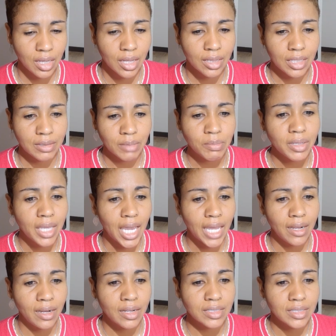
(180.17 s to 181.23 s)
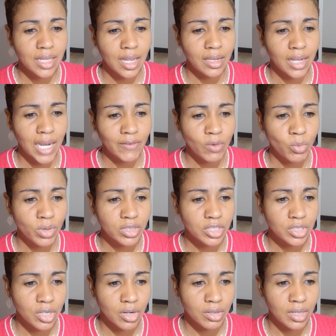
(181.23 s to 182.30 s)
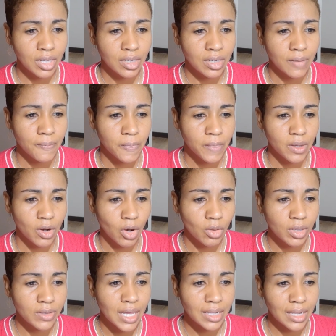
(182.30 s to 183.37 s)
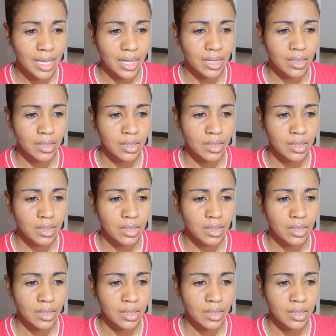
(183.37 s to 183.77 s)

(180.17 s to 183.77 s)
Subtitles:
cleaned up the candy and decided that everyone had to turn in early that night.